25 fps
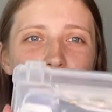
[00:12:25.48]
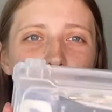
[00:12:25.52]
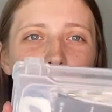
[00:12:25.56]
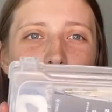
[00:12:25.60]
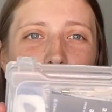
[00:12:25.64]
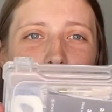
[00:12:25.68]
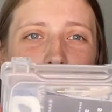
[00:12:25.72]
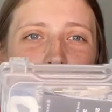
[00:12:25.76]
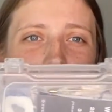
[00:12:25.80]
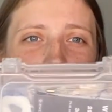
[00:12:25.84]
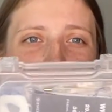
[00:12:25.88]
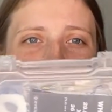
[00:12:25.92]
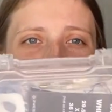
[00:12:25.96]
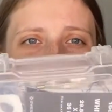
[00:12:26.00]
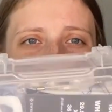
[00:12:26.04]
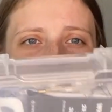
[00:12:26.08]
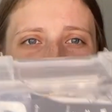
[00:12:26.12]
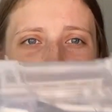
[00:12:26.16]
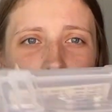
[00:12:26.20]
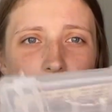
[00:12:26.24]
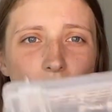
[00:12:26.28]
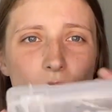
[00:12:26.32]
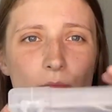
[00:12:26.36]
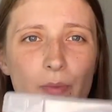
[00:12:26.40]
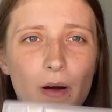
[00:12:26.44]
own
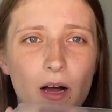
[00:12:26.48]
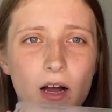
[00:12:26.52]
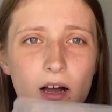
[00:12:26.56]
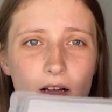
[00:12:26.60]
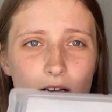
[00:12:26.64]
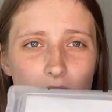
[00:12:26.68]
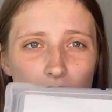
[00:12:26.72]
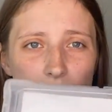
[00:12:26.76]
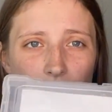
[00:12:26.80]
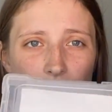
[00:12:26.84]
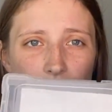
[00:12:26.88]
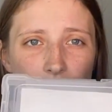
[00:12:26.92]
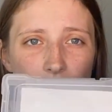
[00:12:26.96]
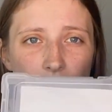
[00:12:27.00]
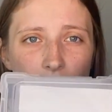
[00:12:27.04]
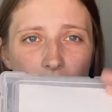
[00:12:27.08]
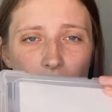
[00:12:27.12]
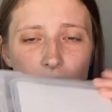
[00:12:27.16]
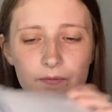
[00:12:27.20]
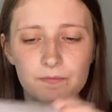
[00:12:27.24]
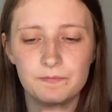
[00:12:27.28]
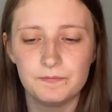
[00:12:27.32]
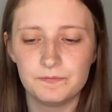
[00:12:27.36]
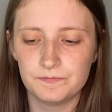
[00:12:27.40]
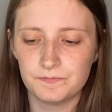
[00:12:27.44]
little box over
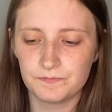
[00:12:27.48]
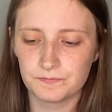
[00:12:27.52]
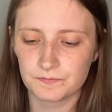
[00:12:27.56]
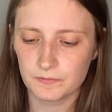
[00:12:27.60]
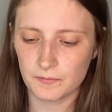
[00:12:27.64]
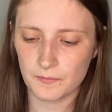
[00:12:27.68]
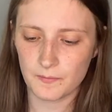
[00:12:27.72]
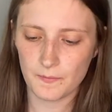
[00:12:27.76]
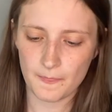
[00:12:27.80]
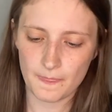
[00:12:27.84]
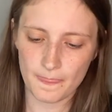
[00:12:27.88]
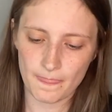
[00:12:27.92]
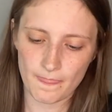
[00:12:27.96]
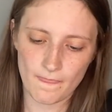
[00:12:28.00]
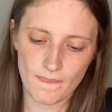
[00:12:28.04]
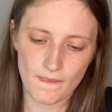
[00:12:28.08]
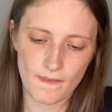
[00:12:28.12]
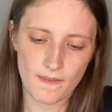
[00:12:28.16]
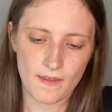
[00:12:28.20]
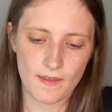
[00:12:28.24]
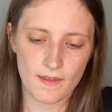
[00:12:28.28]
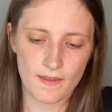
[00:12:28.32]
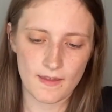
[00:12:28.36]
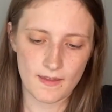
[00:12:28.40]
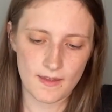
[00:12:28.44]
here.
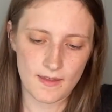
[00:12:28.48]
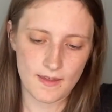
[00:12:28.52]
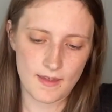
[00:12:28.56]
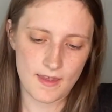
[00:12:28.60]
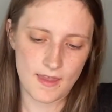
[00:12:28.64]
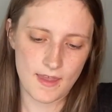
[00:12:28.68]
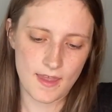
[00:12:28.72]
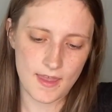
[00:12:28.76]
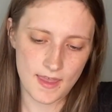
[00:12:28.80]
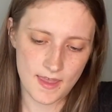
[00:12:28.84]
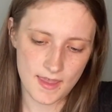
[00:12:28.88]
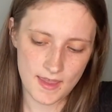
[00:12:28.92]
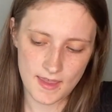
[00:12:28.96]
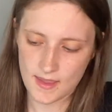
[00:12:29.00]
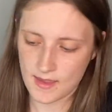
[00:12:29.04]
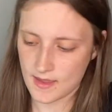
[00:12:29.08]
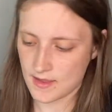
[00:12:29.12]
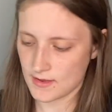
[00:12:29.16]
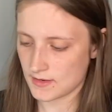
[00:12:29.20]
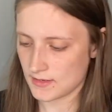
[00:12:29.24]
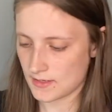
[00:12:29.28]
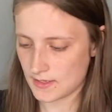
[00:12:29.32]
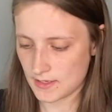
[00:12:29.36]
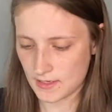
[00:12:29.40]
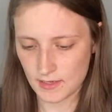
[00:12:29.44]

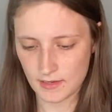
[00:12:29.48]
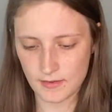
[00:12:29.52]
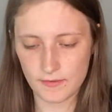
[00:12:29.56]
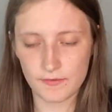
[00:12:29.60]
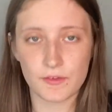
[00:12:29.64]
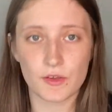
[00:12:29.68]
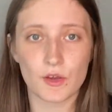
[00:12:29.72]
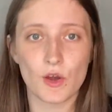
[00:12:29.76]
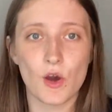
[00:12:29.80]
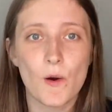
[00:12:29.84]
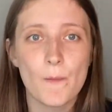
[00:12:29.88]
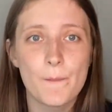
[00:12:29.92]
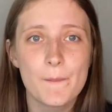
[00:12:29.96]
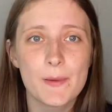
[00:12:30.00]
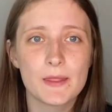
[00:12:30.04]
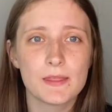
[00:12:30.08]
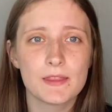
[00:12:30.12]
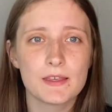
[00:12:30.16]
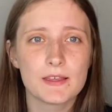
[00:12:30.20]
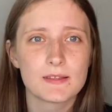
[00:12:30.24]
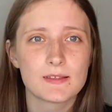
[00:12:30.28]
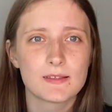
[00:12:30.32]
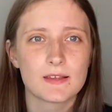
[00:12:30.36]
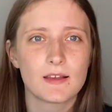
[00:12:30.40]
And if you open this